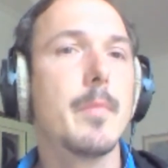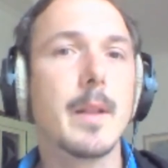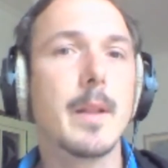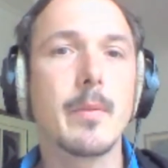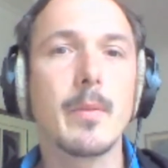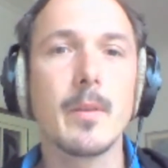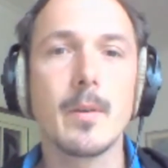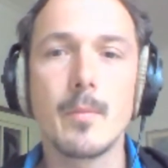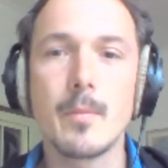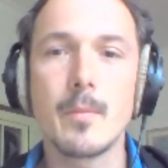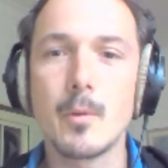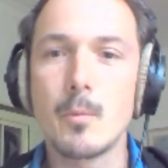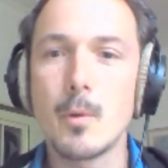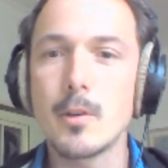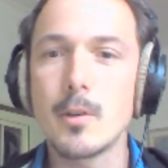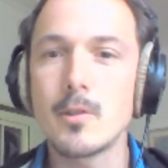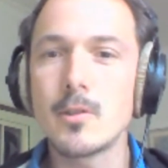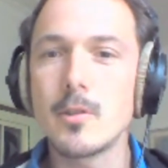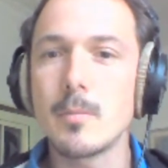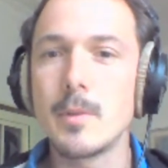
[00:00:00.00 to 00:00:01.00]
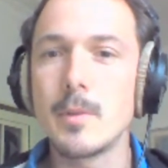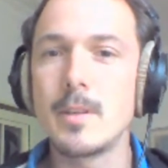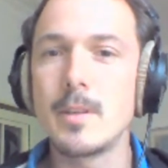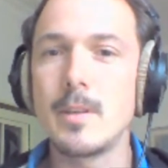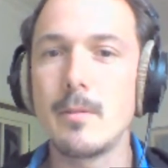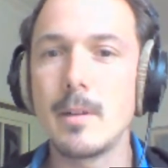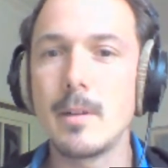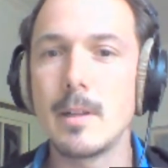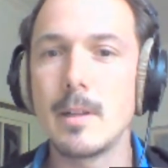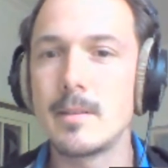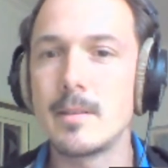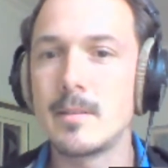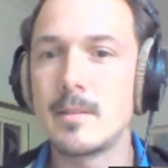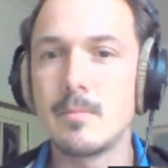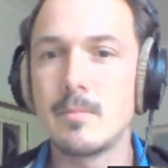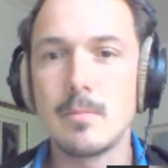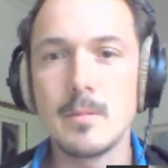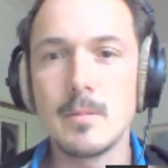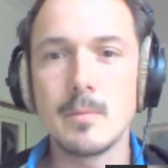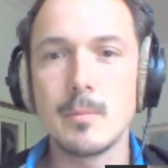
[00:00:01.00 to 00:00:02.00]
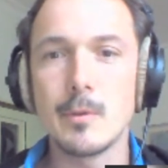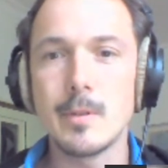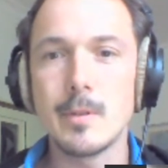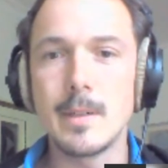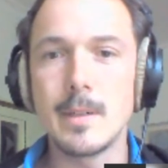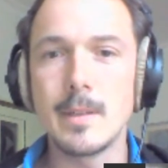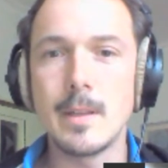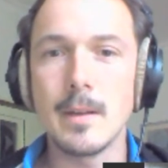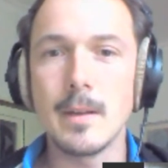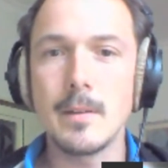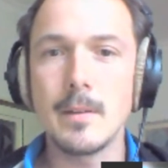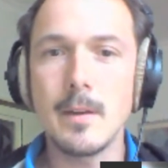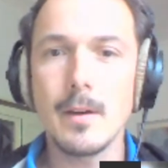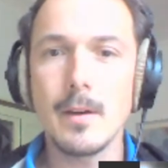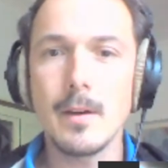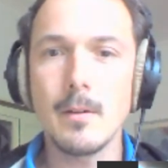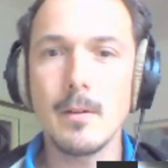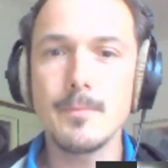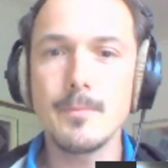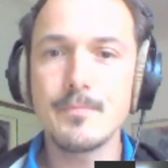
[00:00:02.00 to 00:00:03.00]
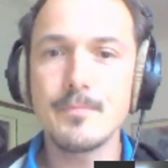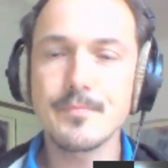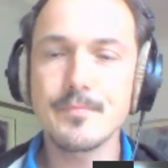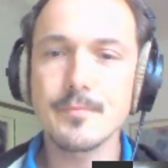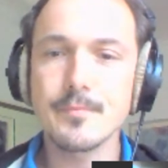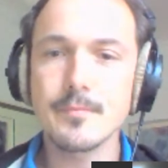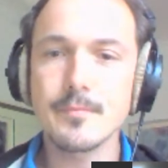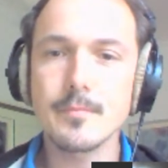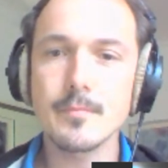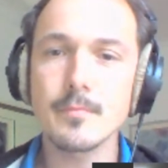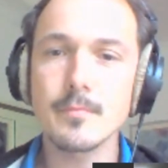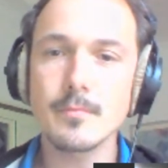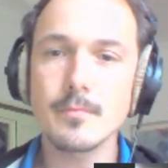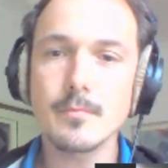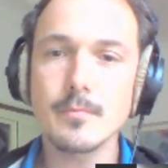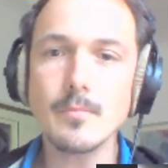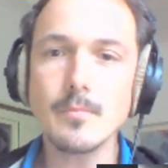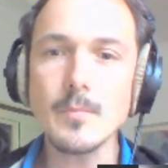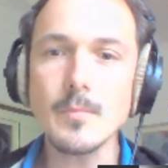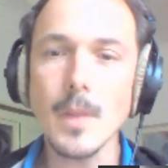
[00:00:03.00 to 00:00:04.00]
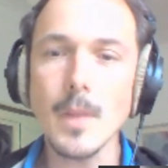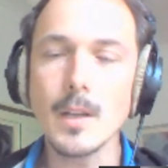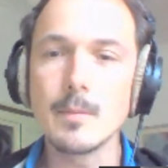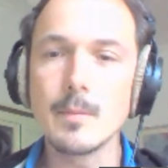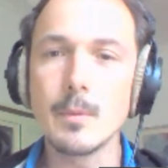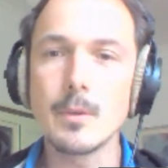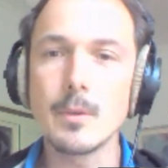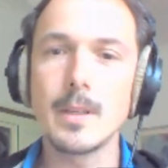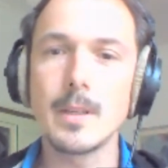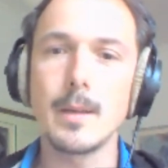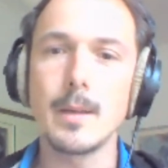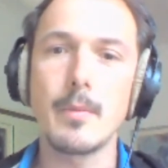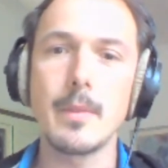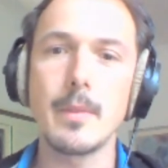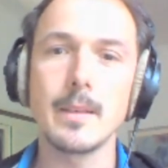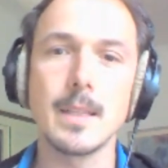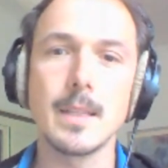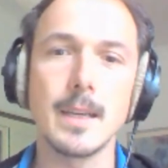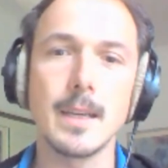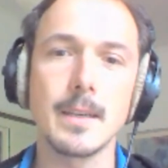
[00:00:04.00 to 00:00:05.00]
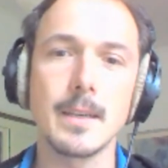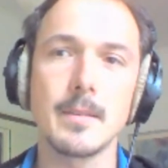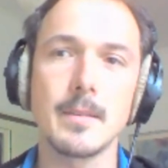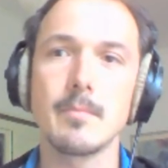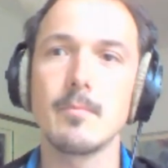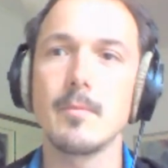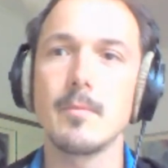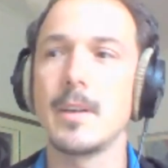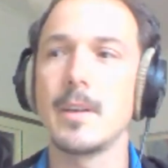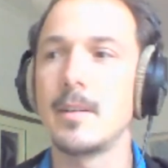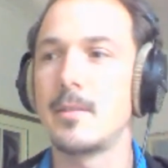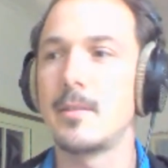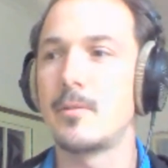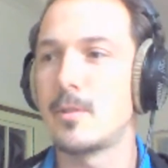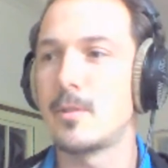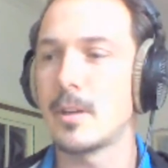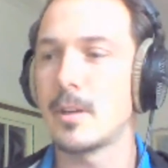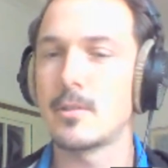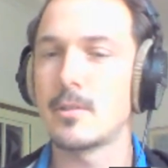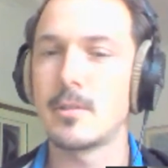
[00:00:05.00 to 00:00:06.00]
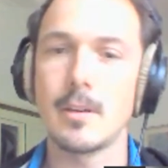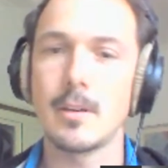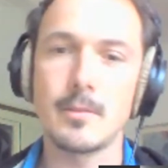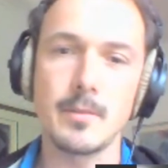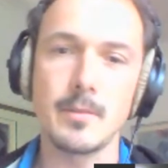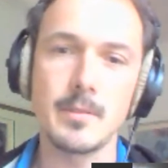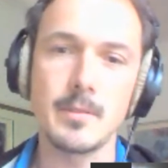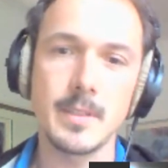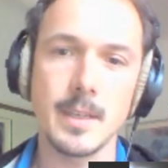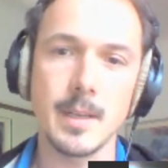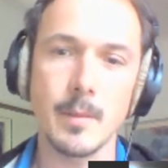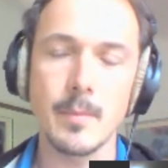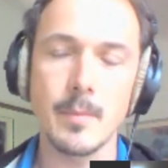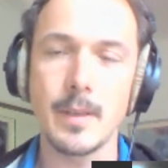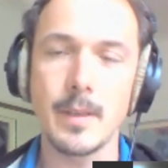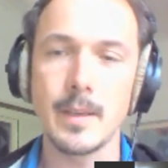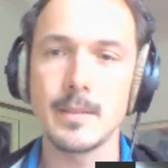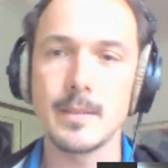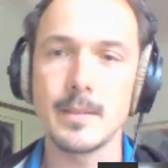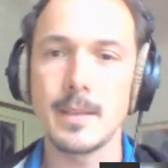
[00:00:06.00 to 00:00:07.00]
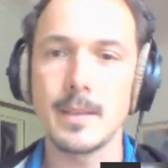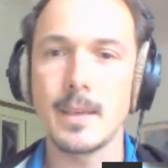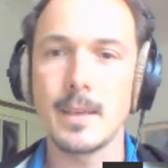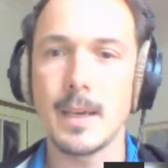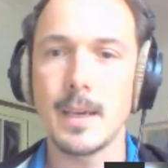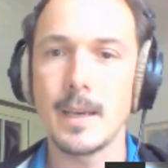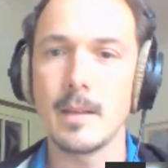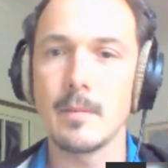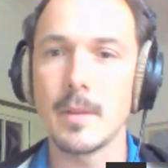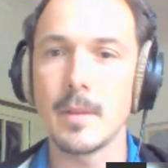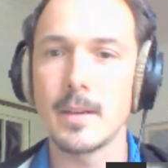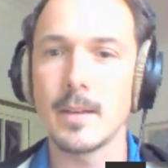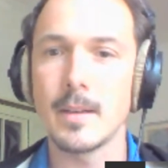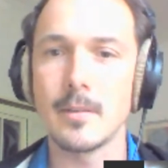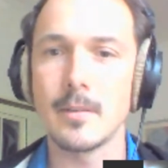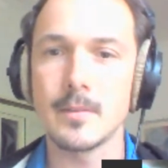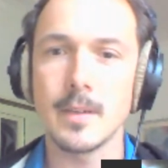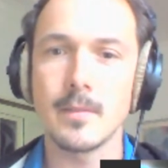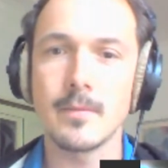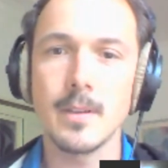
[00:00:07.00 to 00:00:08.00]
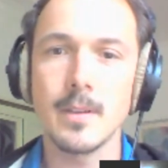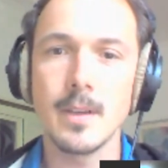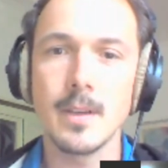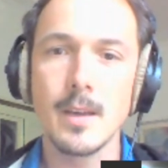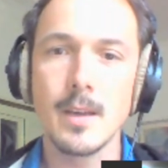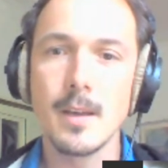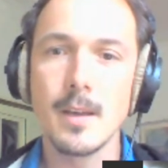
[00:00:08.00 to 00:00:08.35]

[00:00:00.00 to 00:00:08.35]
like the workshop material is mostly done now. It's mostly things like an introduction, how to set up the SDK, that kind of stuff.